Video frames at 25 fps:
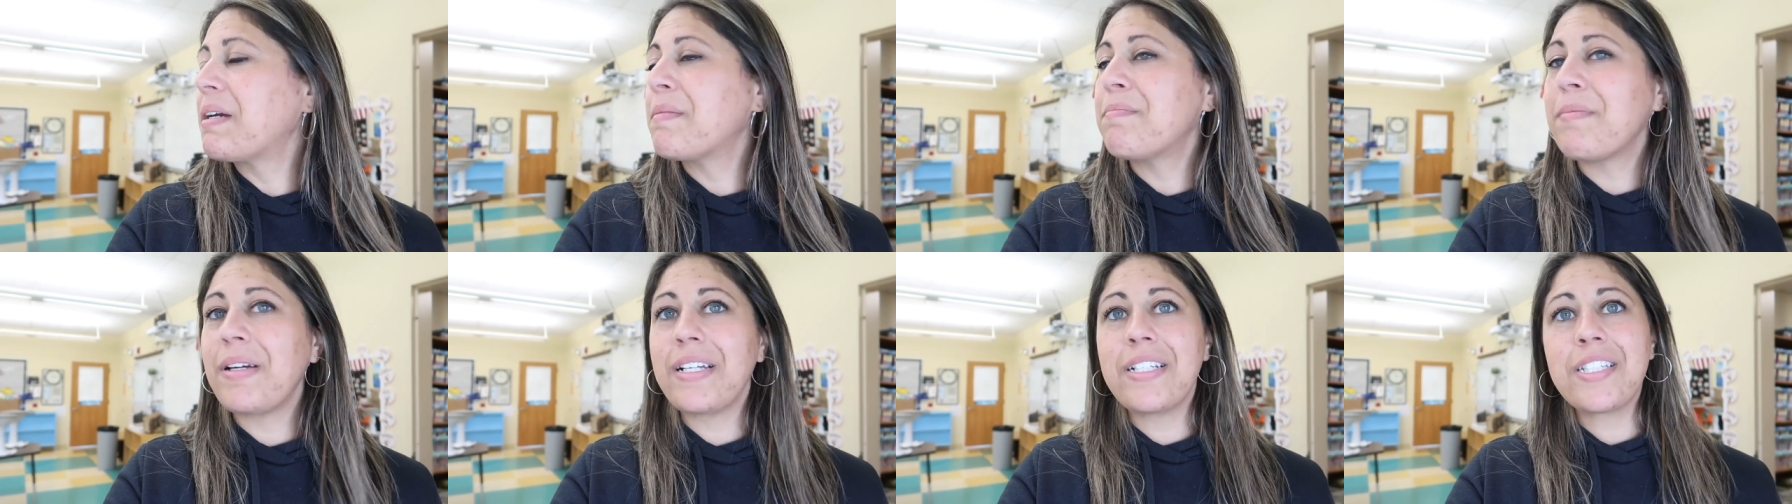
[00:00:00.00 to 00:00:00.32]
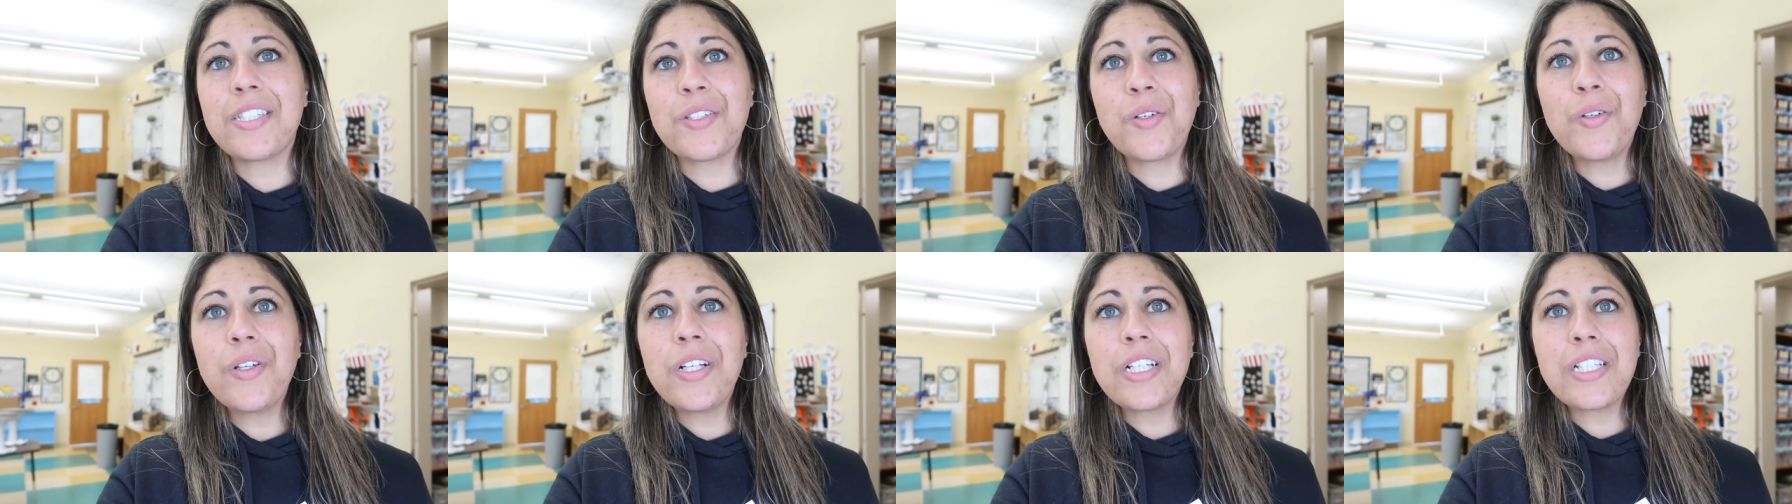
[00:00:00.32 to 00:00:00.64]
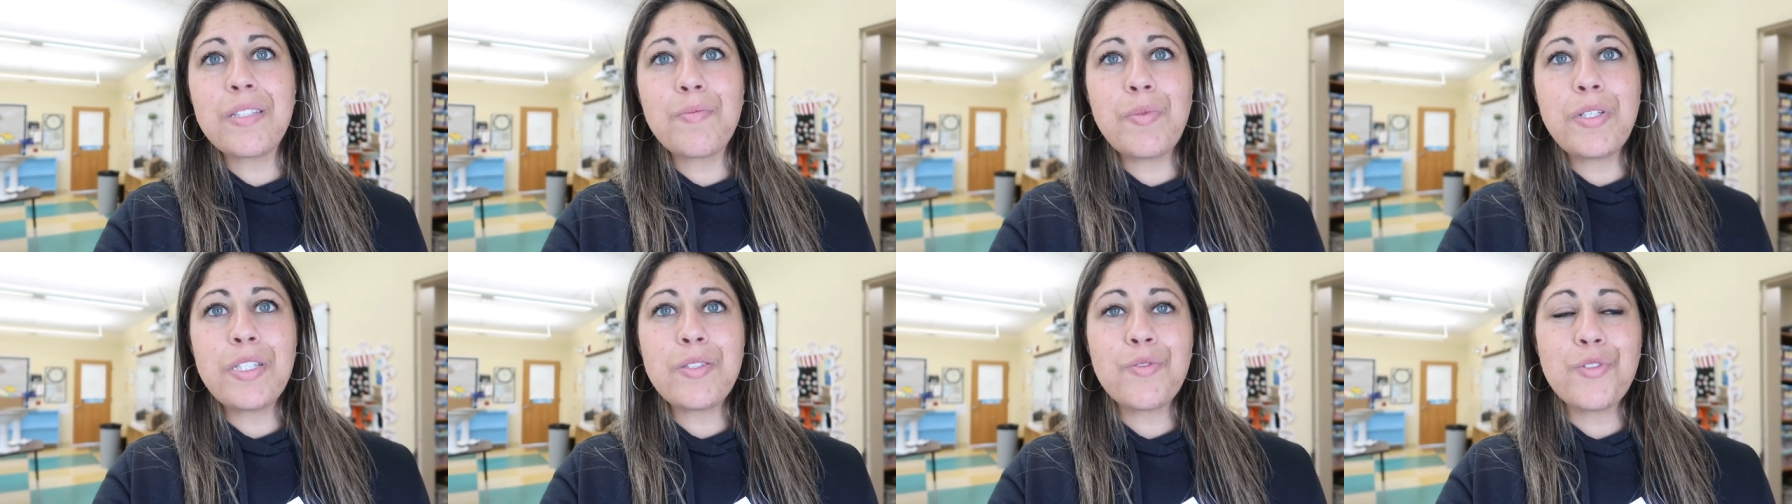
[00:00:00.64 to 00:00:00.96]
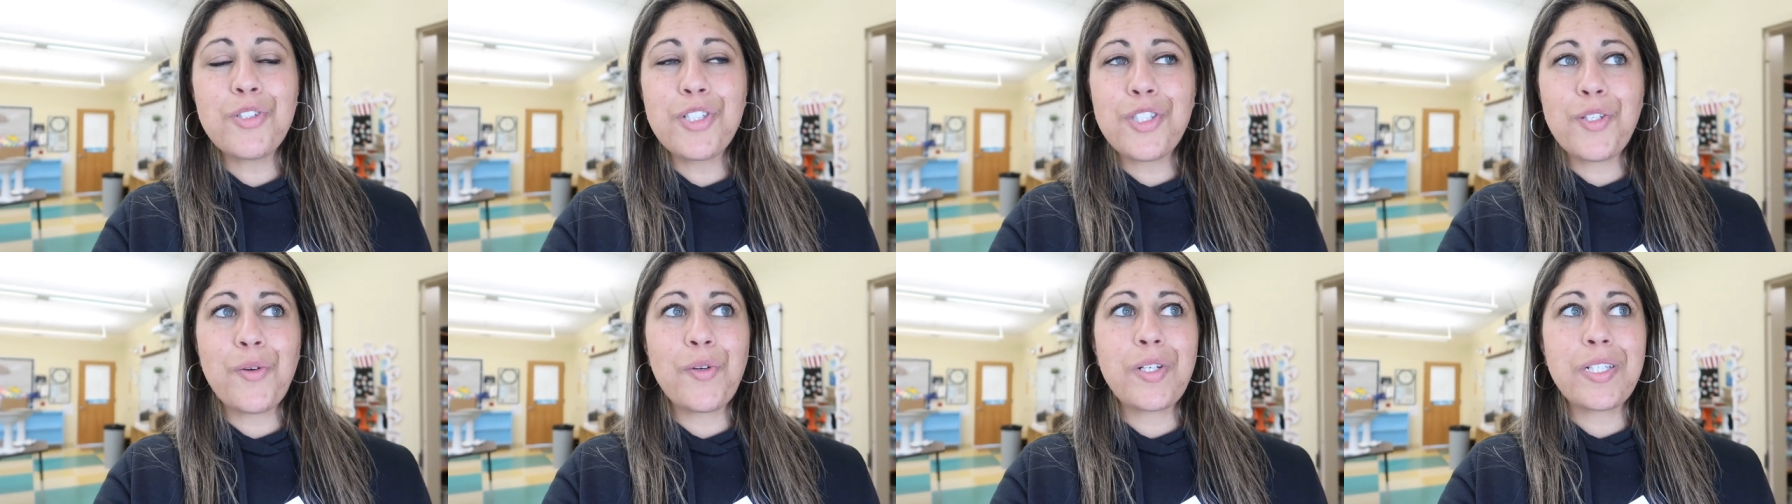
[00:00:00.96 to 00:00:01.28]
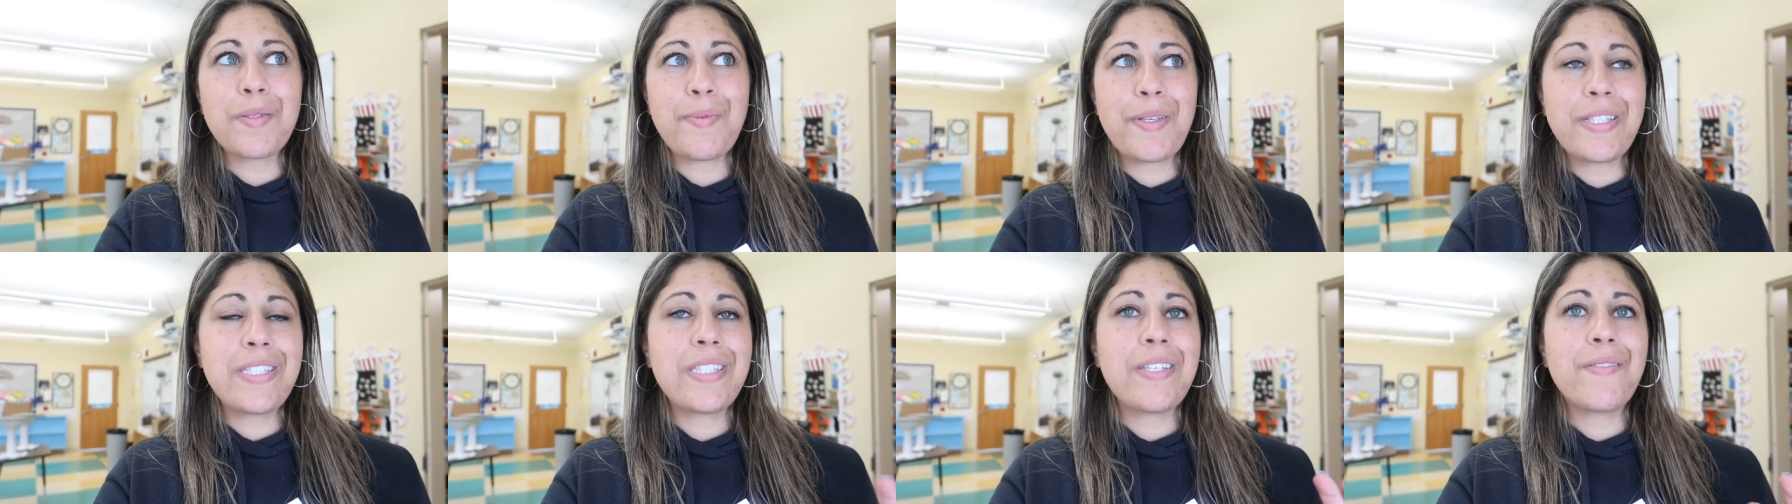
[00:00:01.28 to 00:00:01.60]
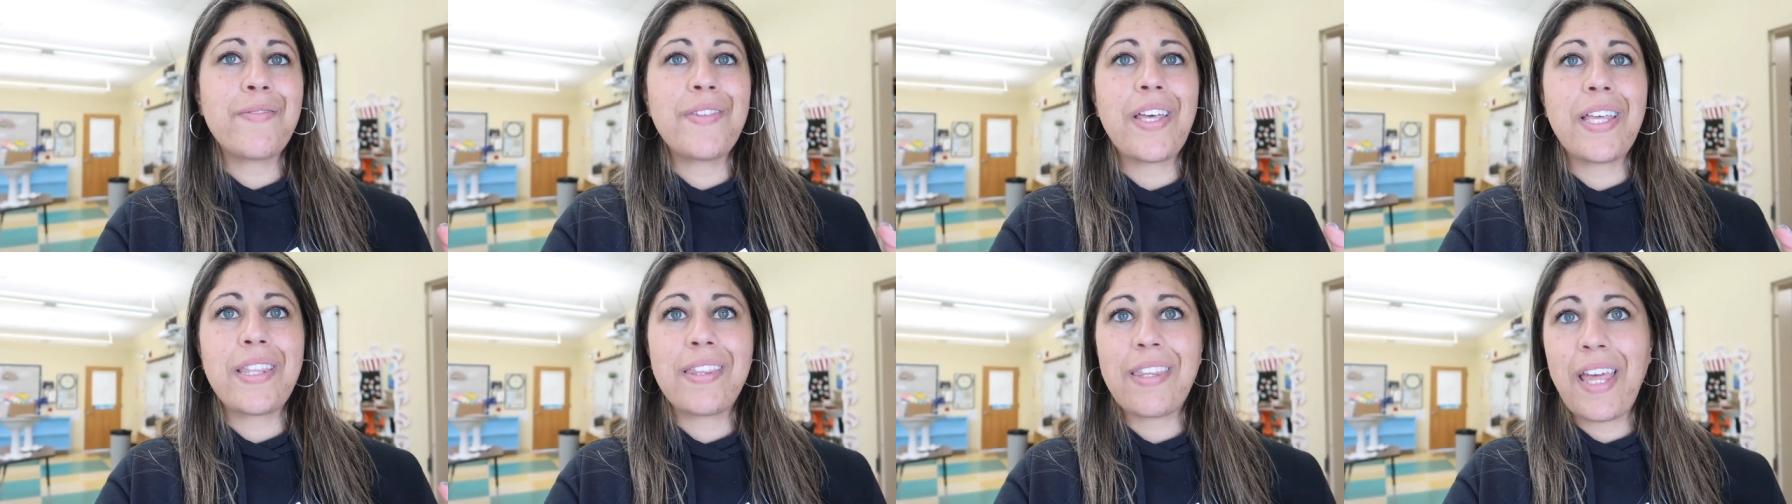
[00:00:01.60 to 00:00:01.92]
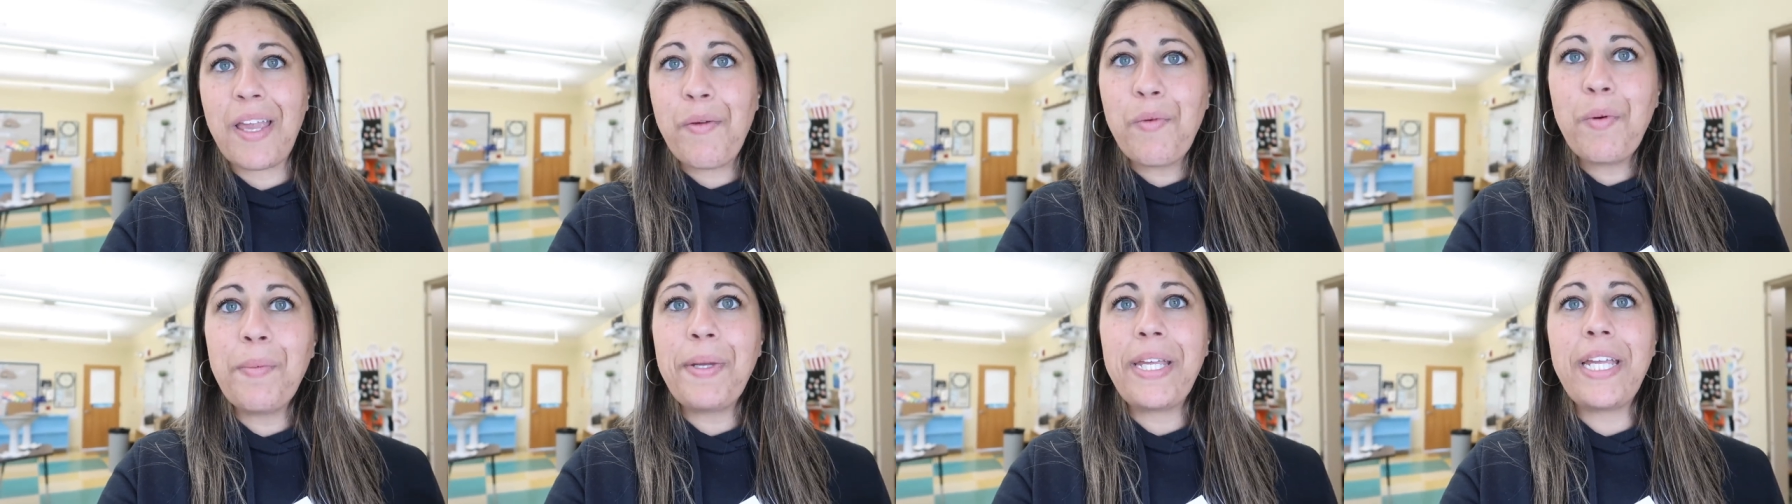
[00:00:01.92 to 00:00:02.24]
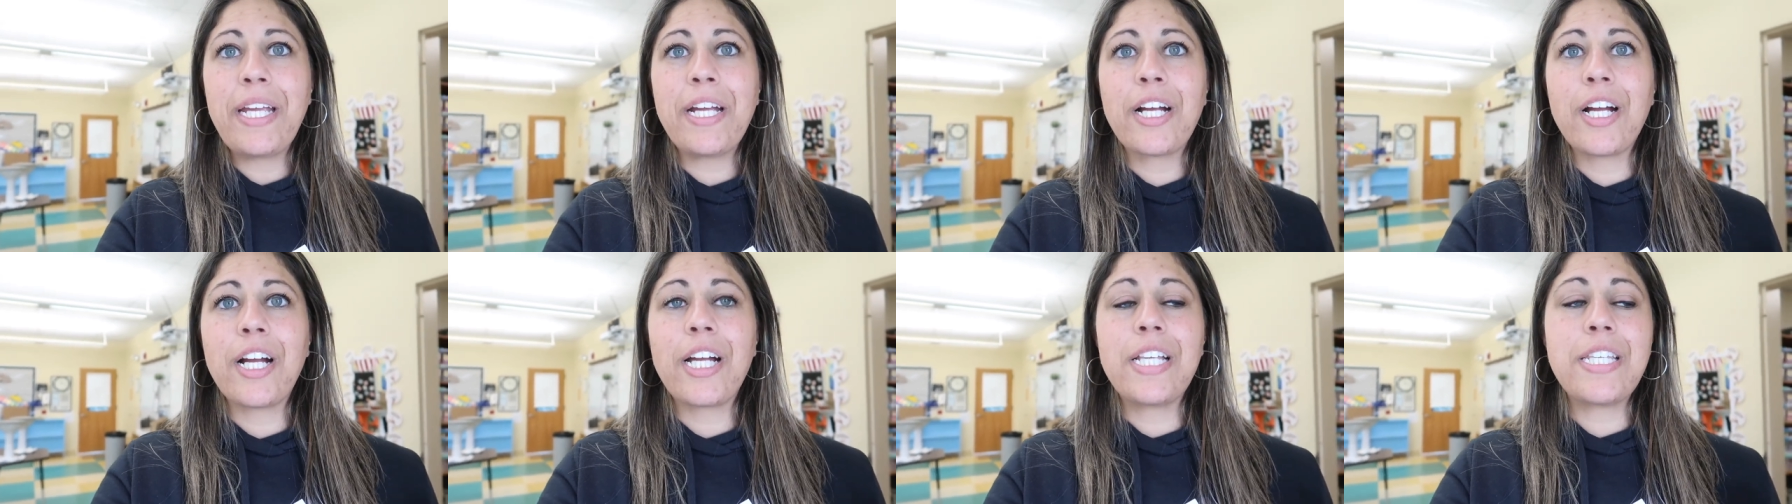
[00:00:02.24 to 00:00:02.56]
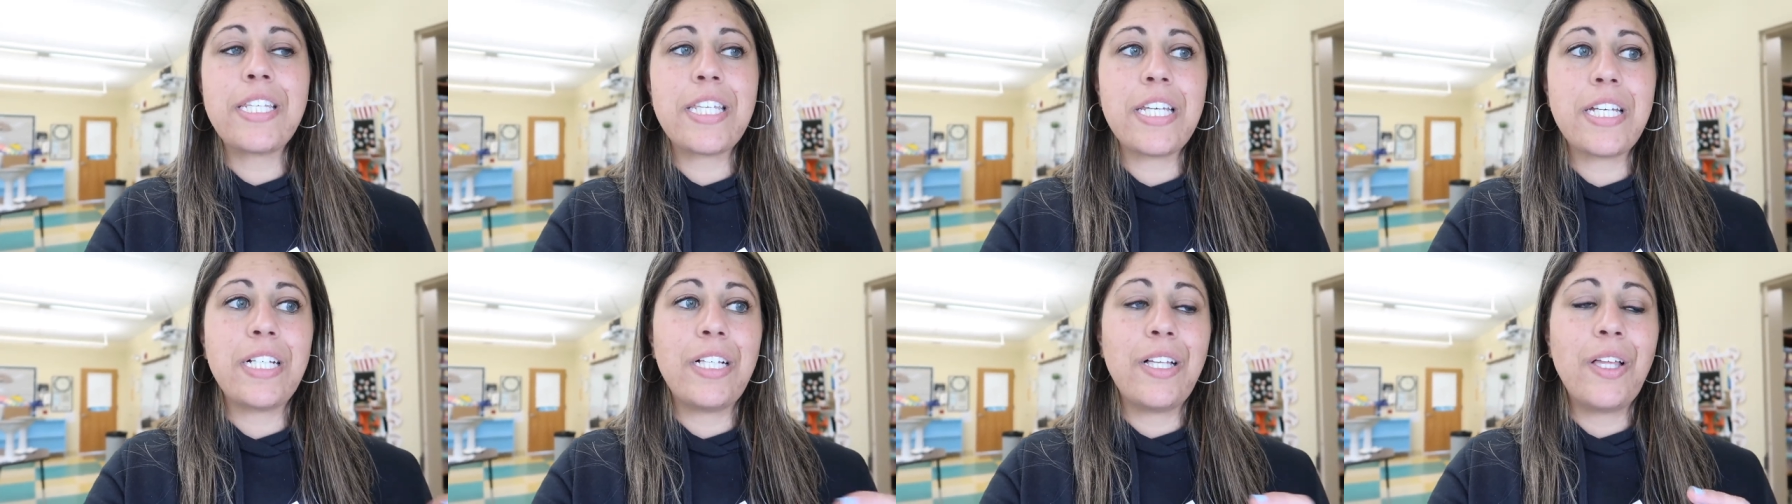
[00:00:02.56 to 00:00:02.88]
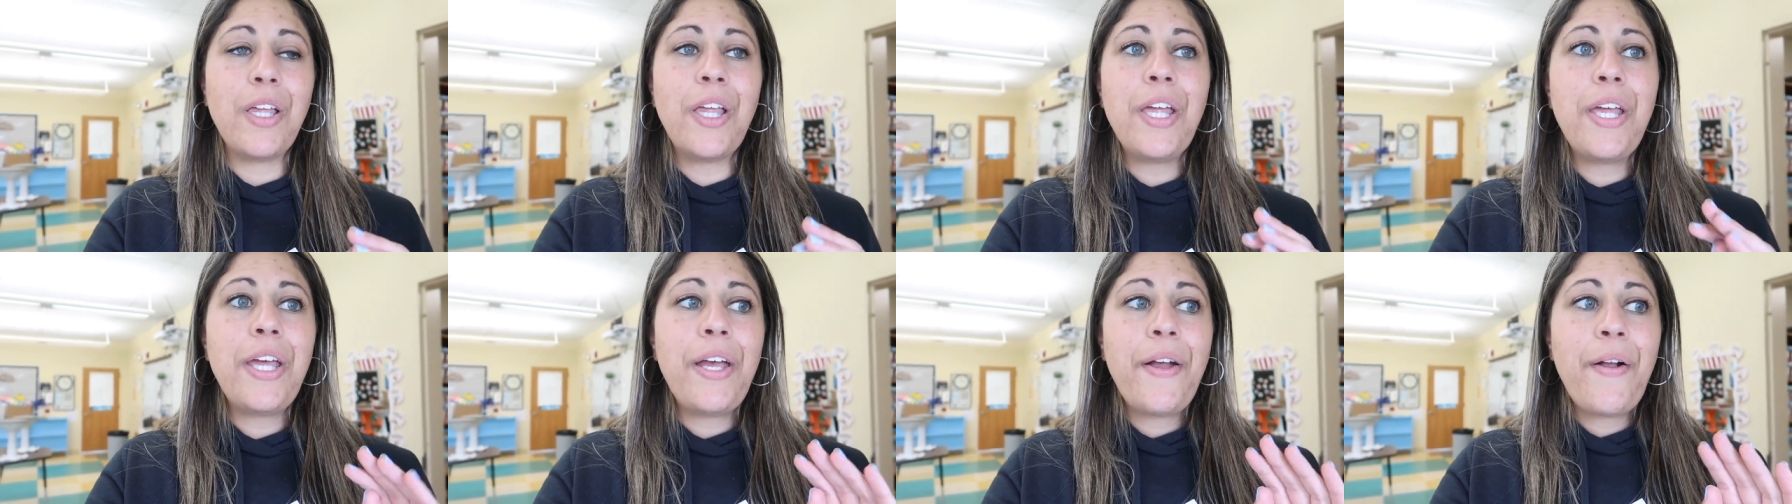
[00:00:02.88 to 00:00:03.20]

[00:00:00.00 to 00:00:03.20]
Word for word: my store expenses were so expensive that they will be here until